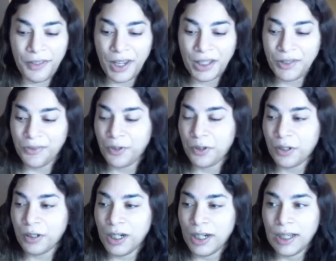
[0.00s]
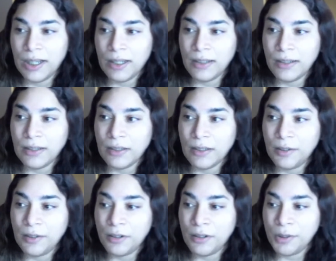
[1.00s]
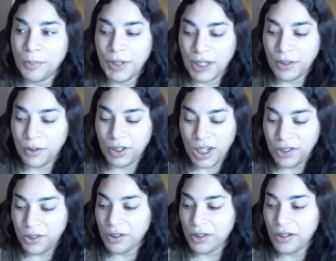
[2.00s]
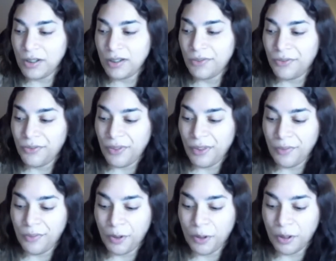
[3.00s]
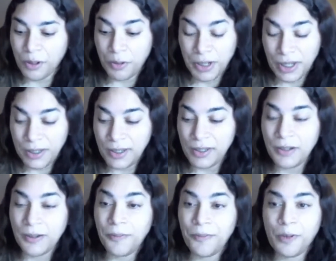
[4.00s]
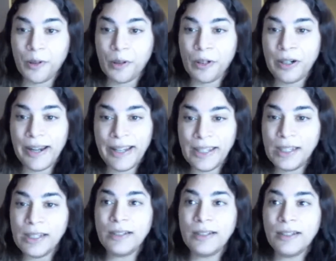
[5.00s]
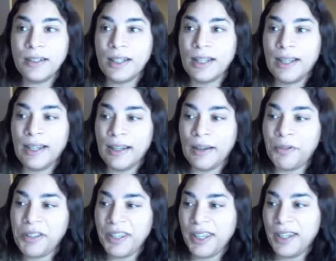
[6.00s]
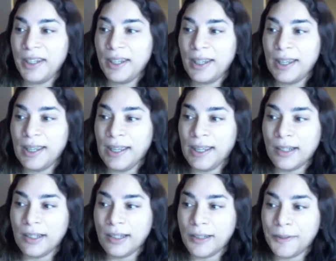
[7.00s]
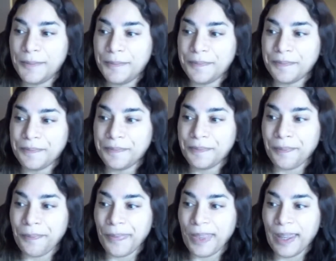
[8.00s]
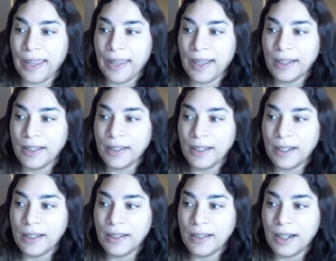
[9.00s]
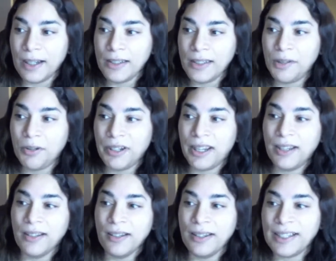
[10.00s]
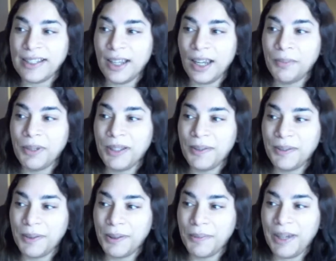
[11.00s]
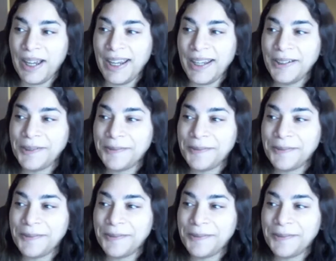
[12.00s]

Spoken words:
Thanks for your suggestions, for criticism, for ideas, everything. And I'll see you again next time. Bye.